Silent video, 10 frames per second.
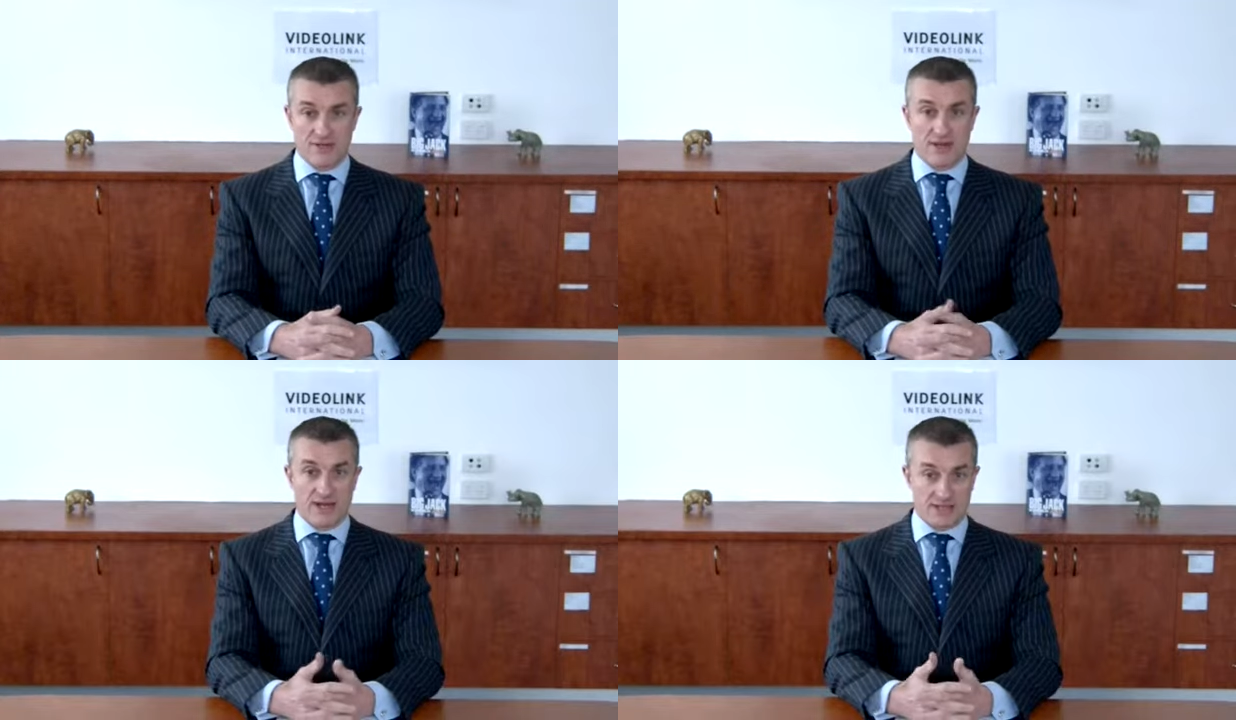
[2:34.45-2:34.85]

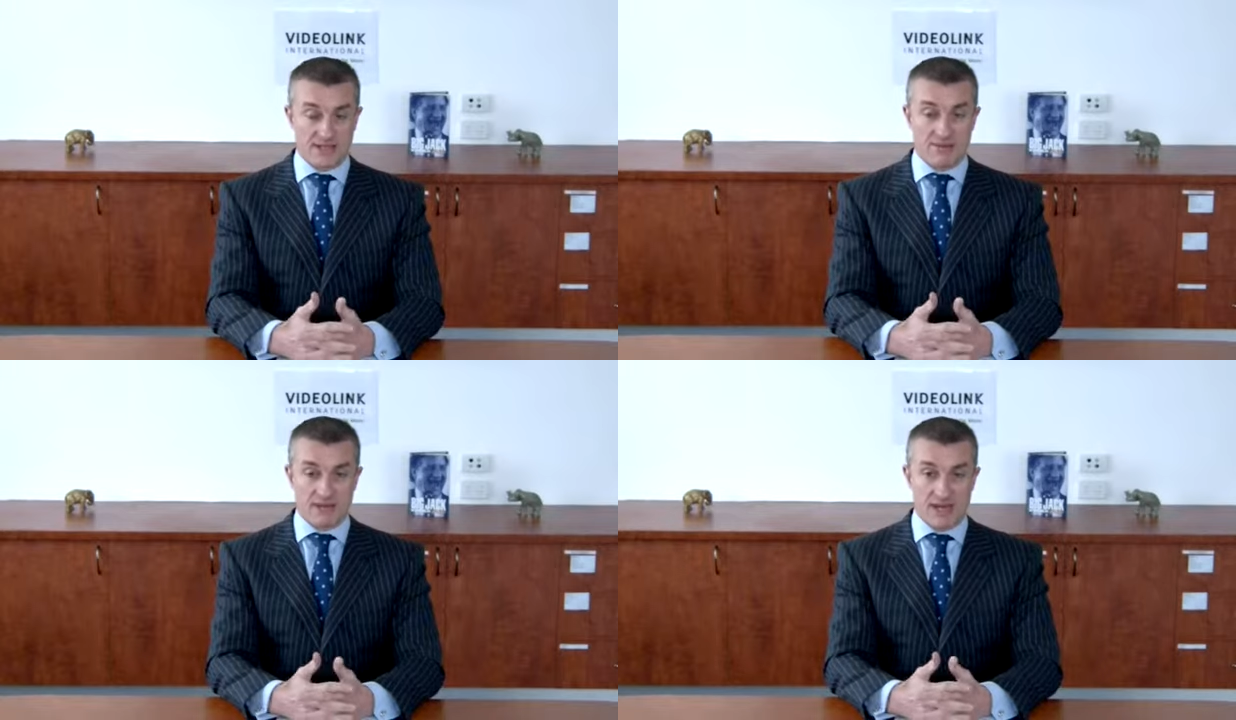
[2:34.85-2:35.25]
and they are
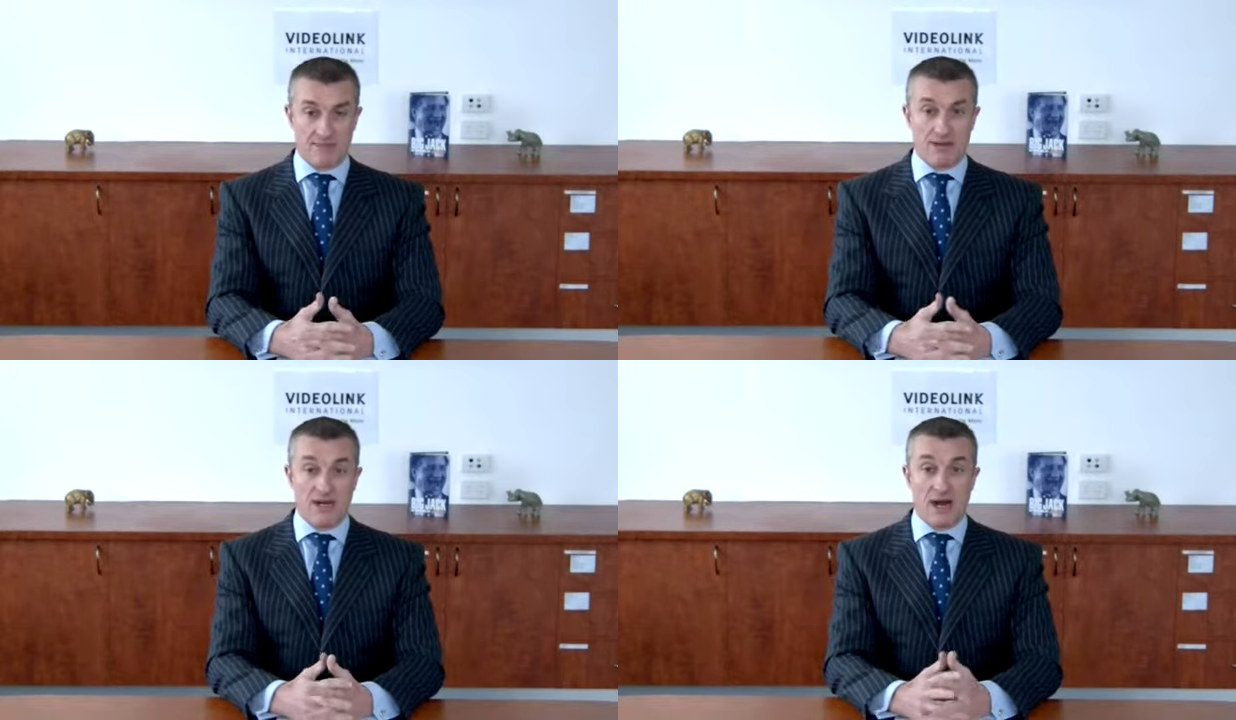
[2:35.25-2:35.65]
snapping
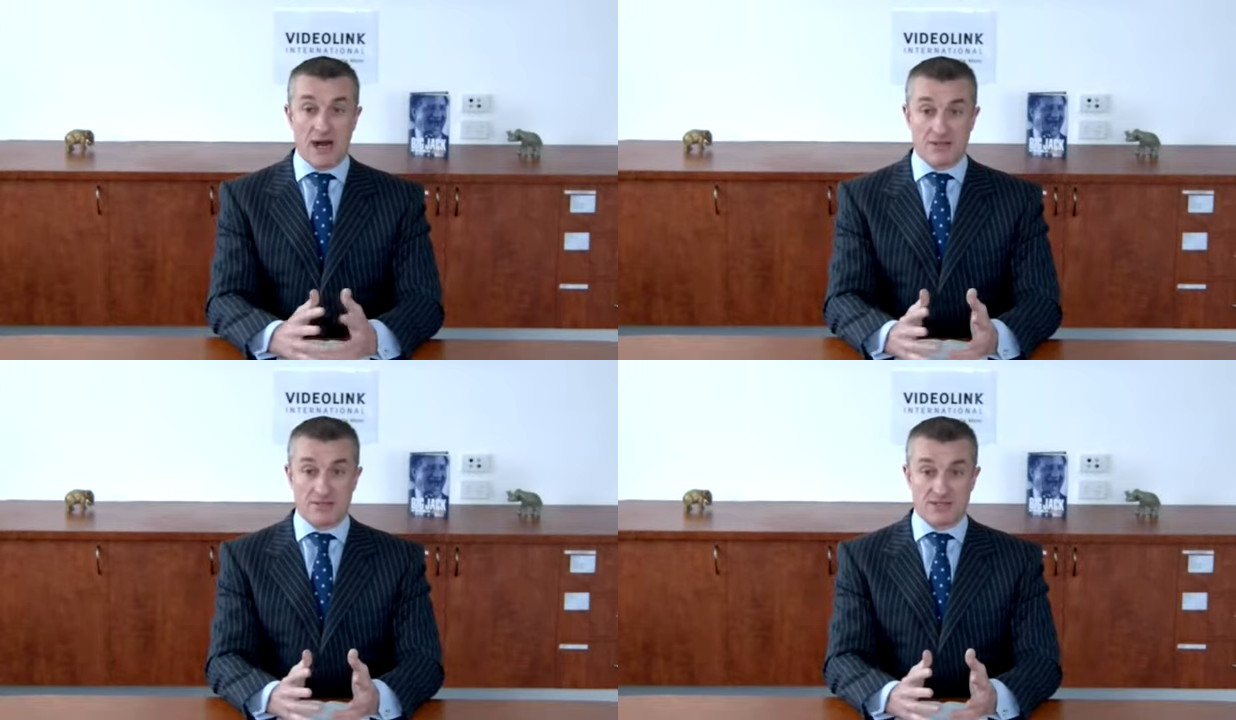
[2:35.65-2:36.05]
up
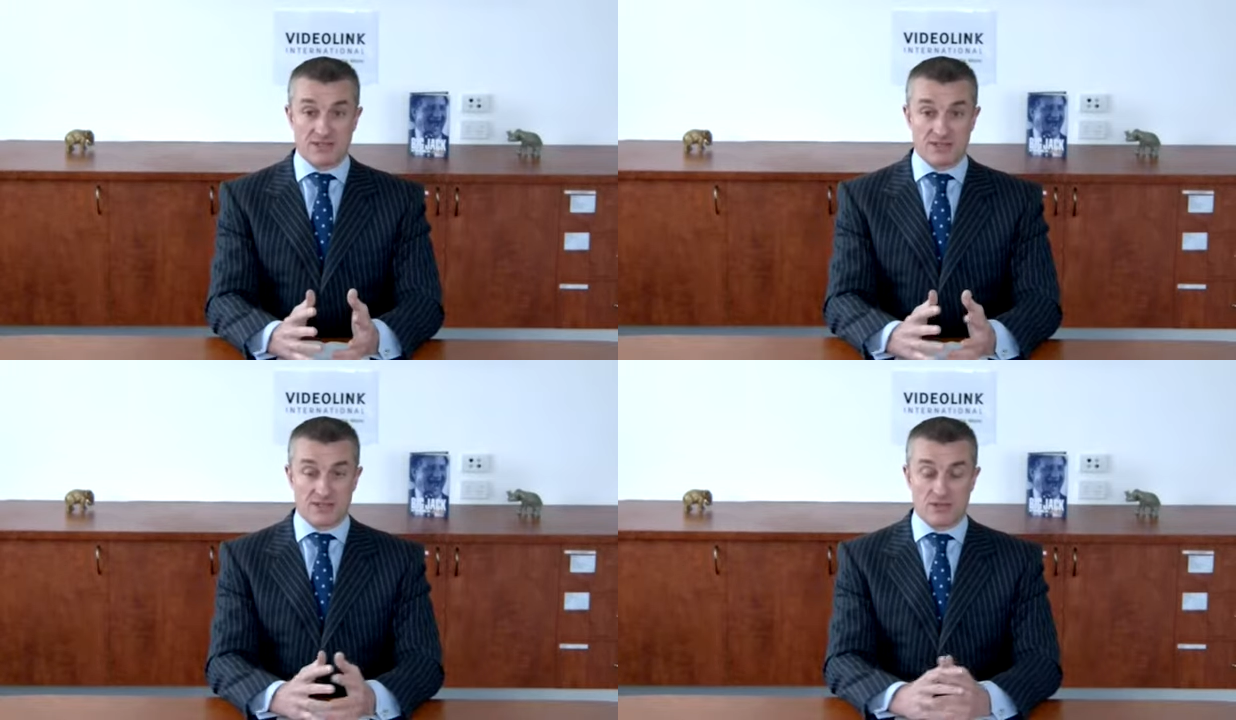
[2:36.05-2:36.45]
other
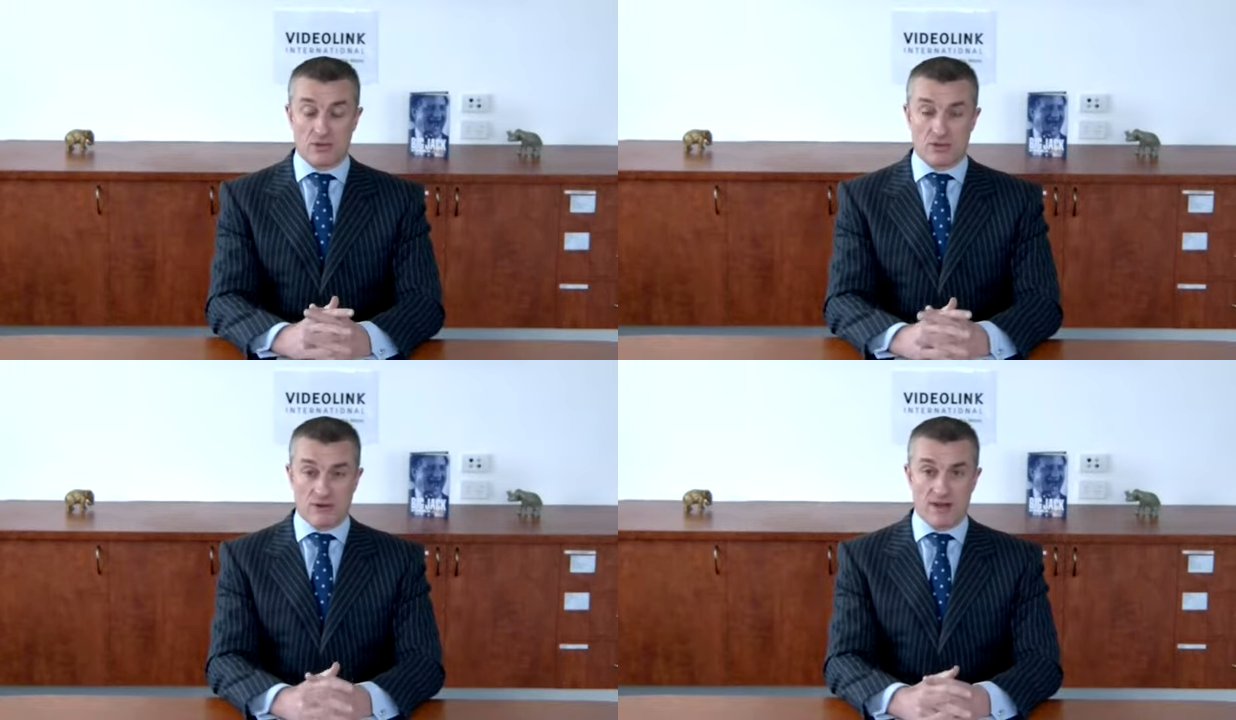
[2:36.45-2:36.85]
businesses
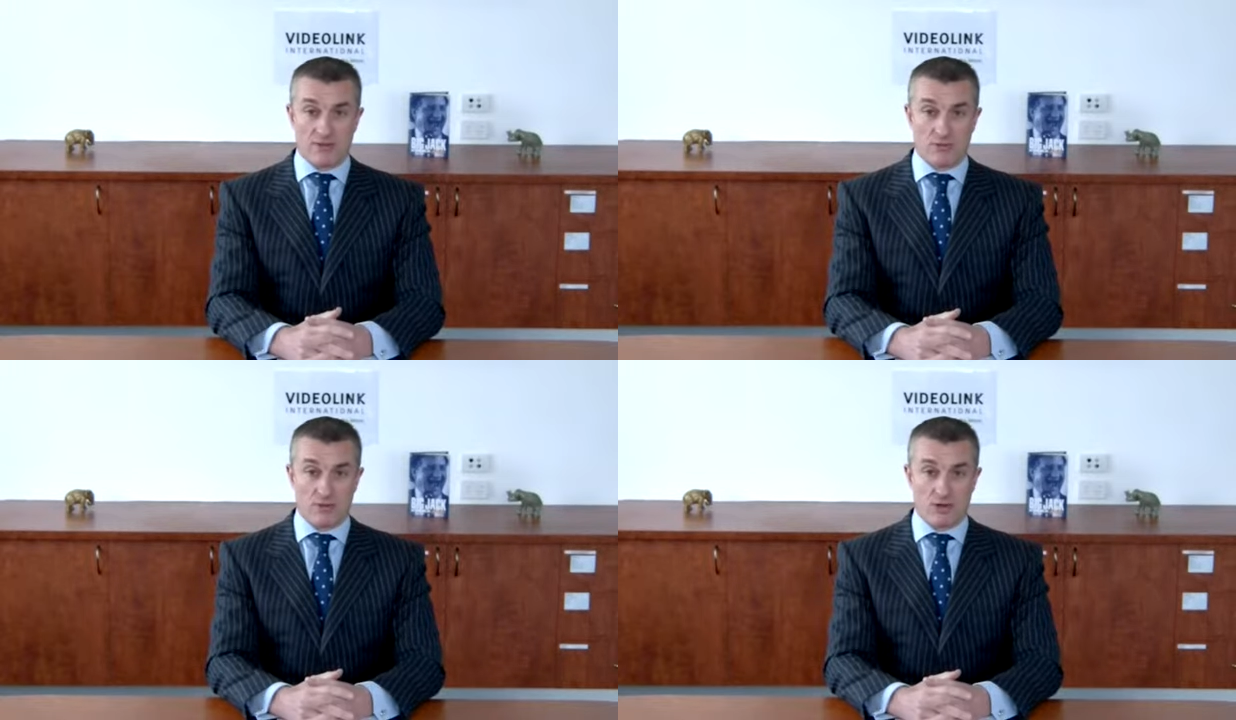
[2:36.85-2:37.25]
all around
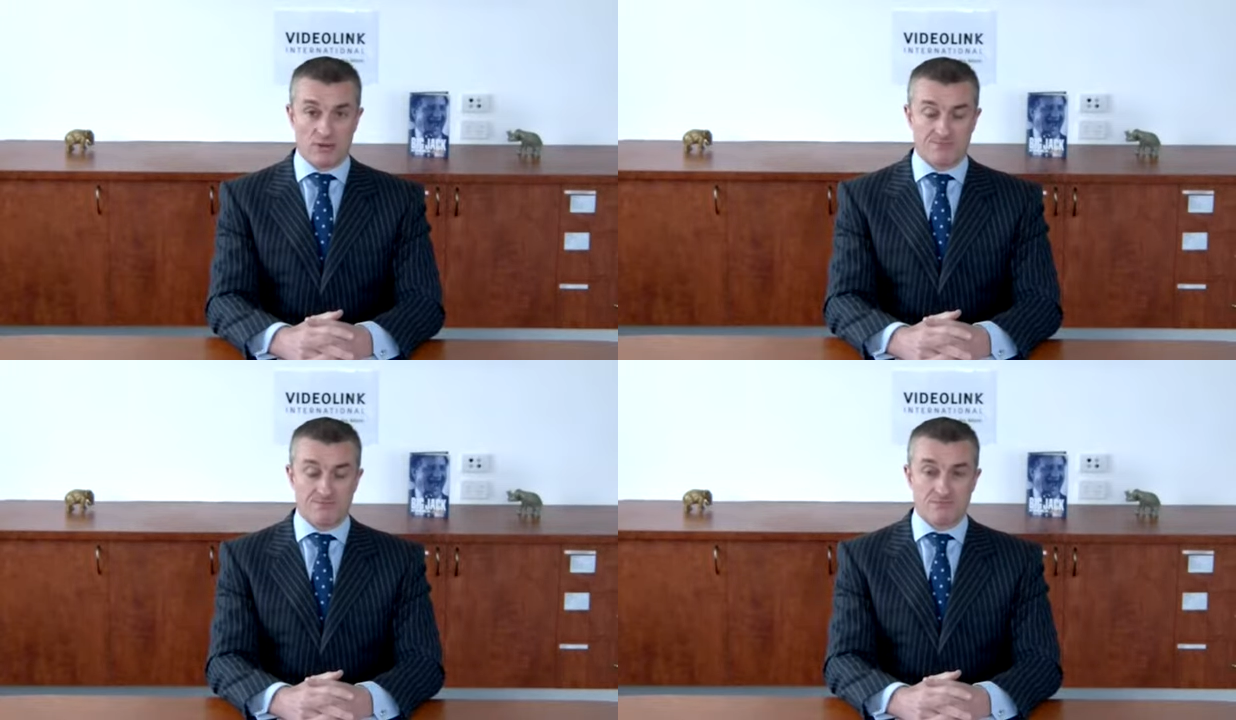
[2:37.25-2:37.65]
the
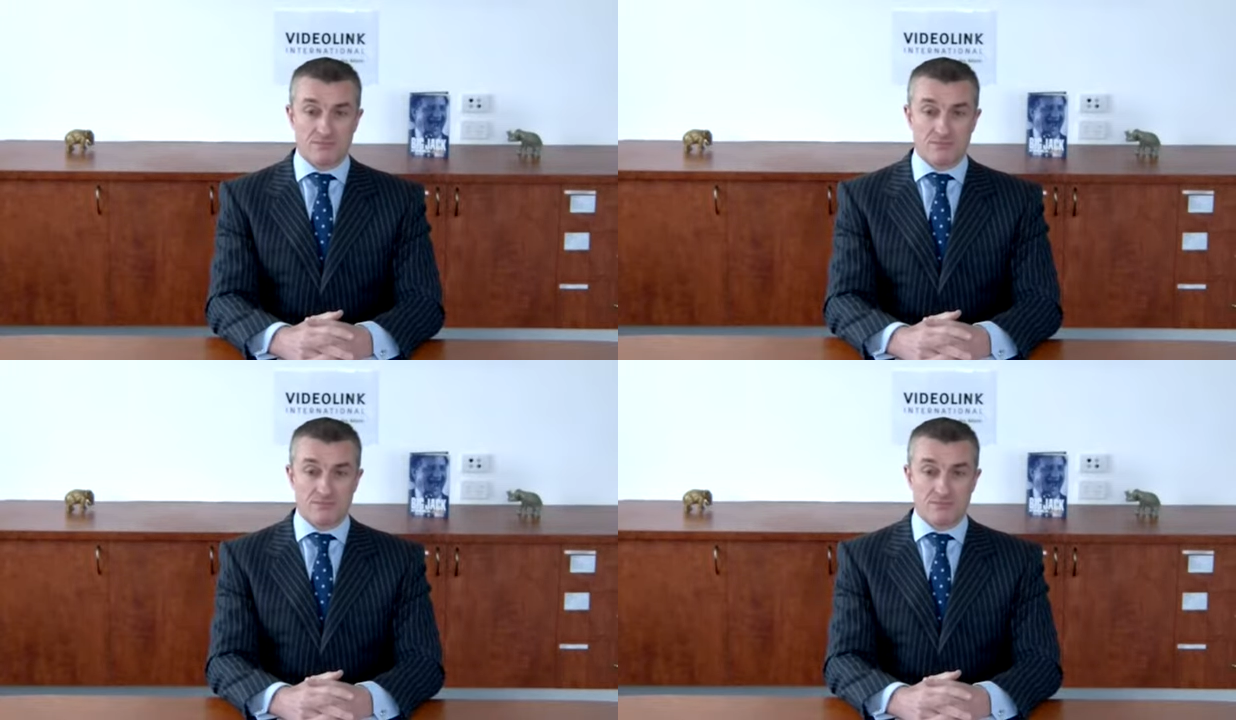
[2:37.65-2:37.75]
world.